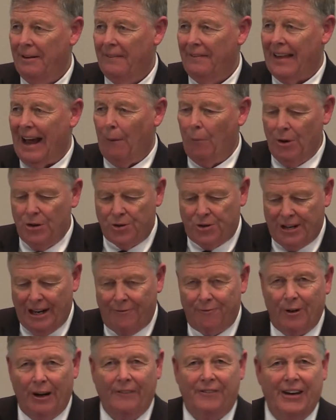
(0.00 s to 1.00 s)
That was
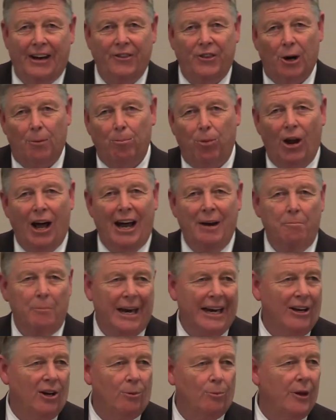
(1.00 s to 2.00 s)
different than their blood
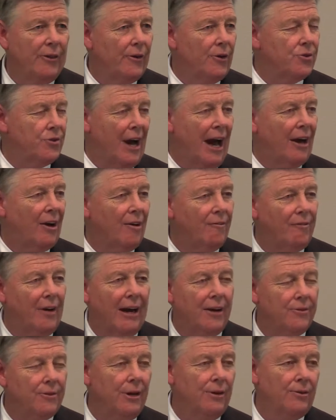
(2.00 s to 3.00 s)
mingled with their
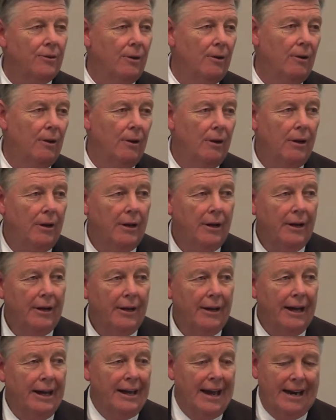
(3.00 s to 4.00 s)
sacrifices.
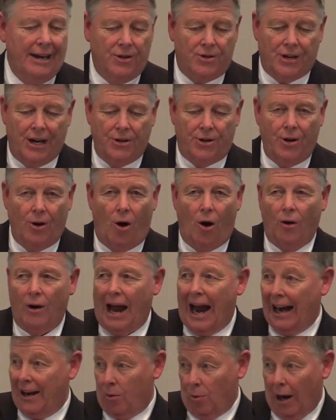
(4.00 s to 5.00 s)
And he says, You all
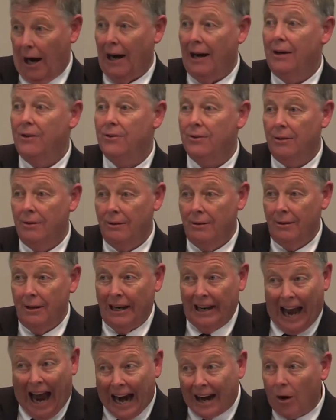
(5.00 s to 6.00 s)
likewise,
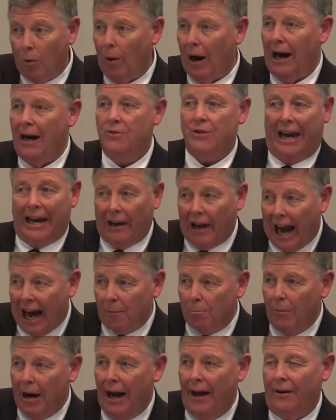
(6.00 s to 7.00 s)
likewise, in like
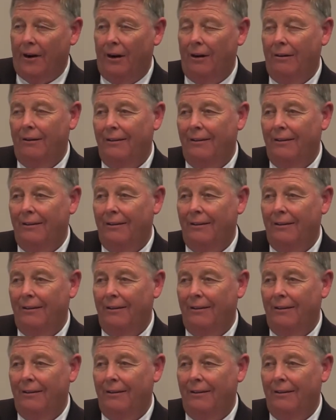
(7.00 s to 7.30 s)
manner,